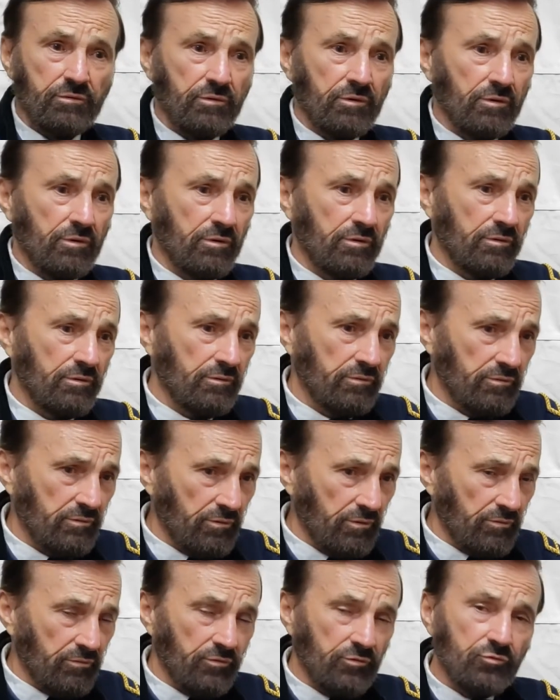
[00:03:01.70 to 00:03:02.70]
of
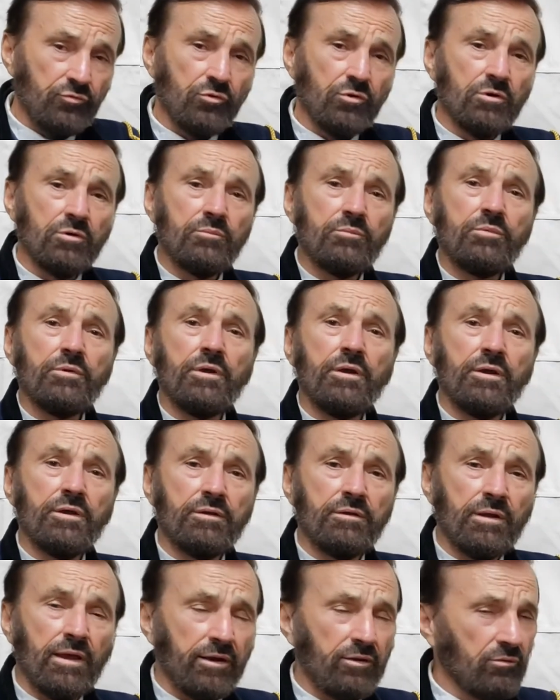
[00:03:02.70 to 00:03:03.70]
the trip, and
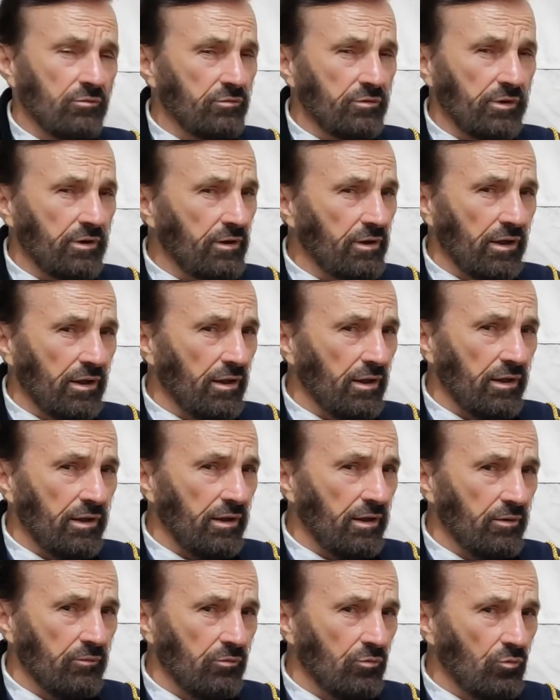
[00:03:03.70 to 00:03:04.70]
I don't think I
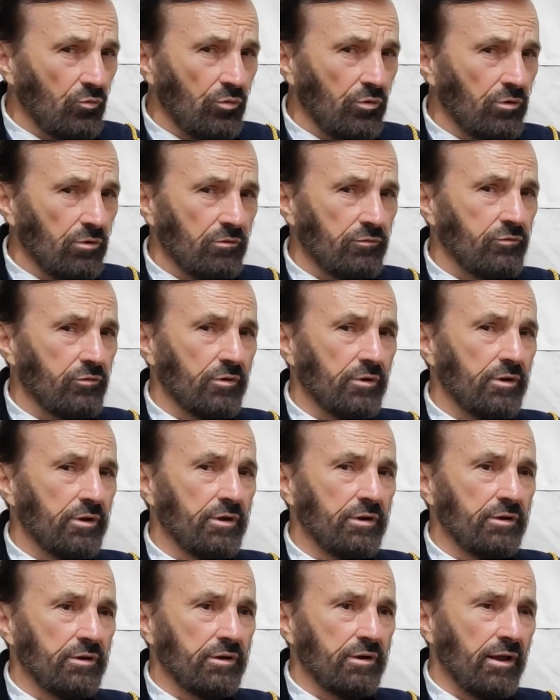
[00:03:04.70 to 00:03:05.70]
ever will forget
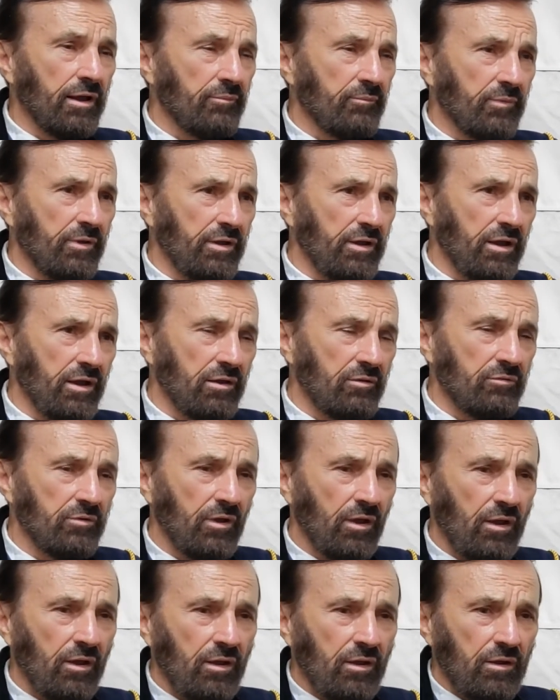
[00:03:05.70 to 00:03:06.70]
it. I may have
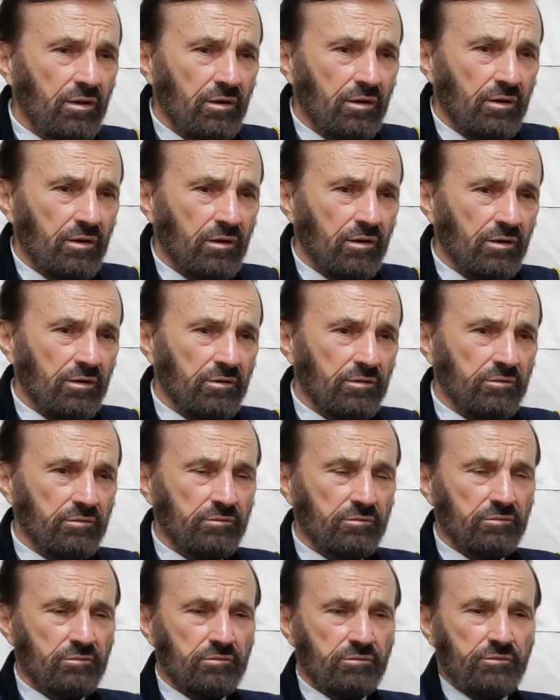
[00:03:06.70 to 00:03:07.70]

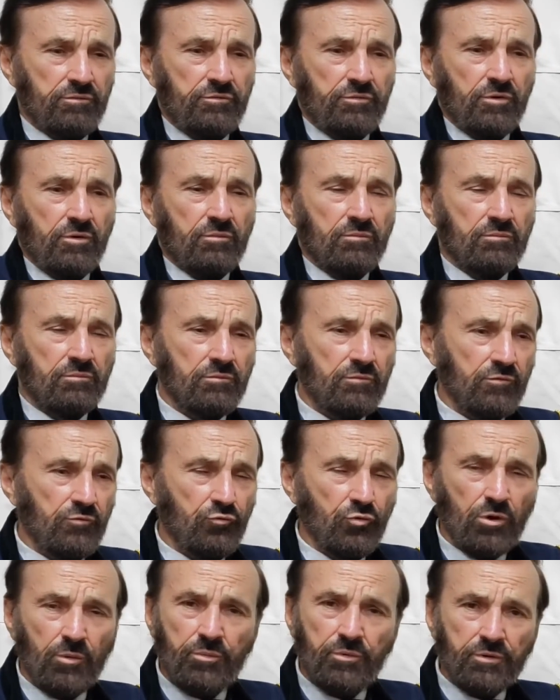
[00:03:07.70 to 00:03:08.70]
some
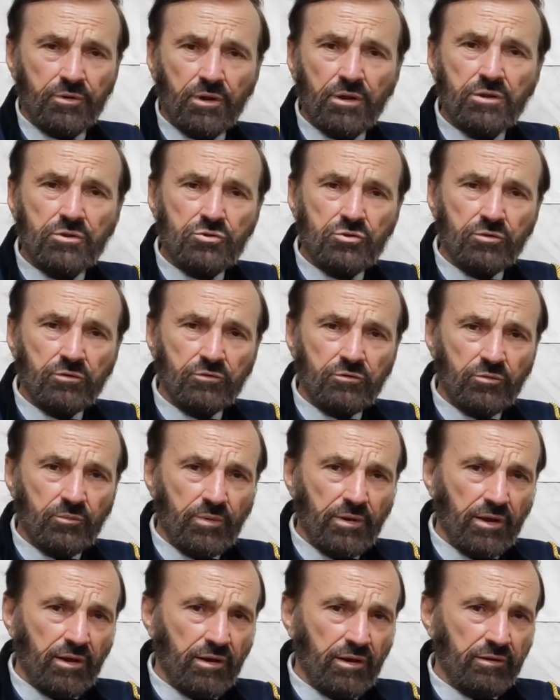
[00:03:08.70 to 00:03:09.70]
trepidations
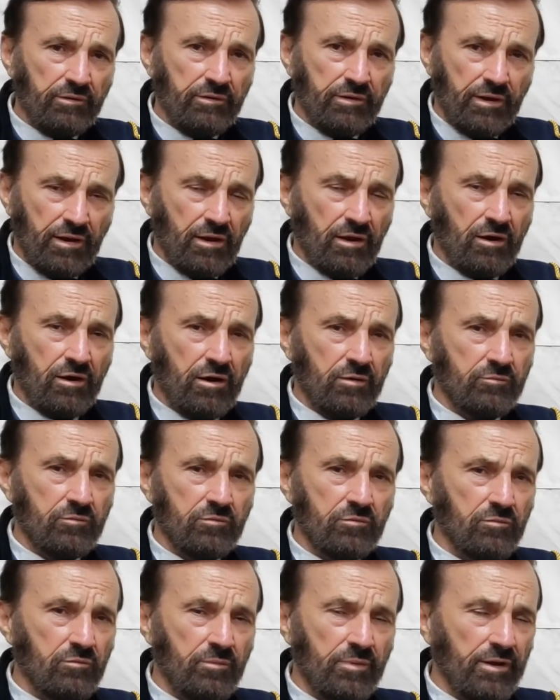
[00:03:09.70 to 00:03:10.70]
about the outcome of
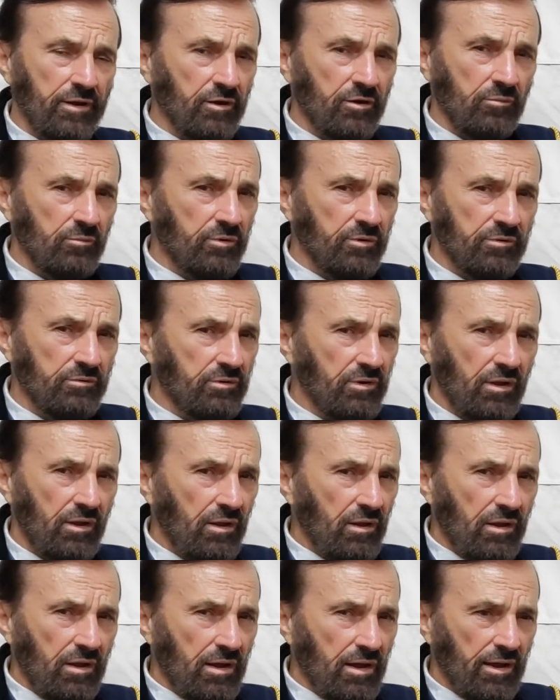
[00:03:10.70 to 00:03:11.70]
a battle, but
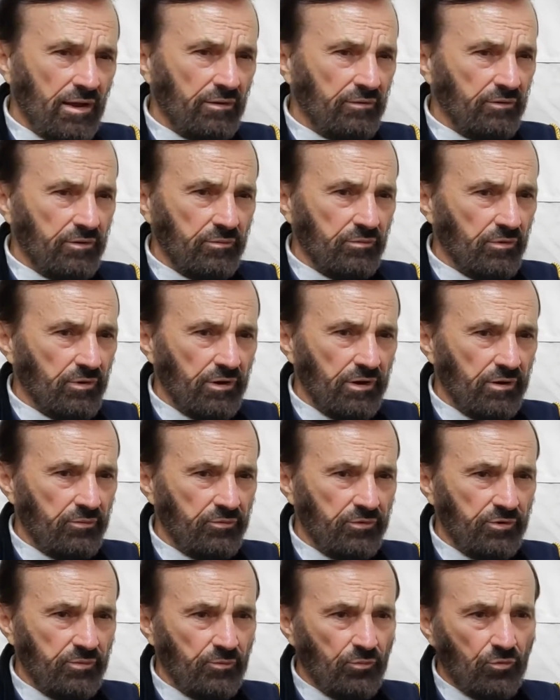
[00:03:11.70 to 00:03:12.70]
I'll never have
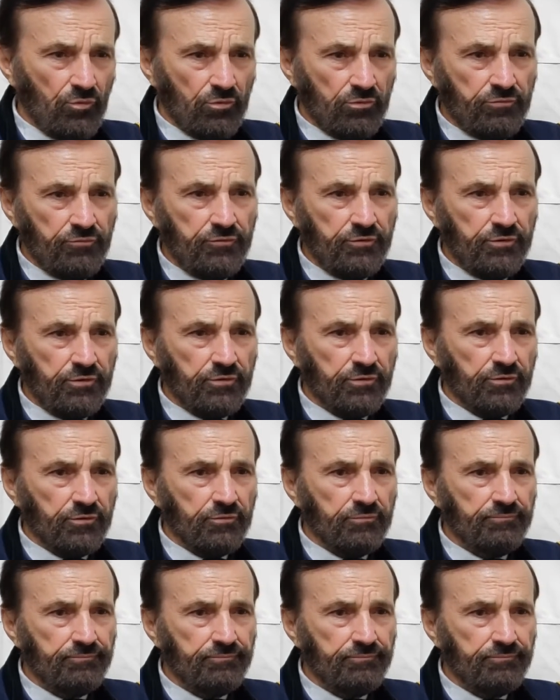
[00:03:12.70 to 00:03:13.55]
any more fear.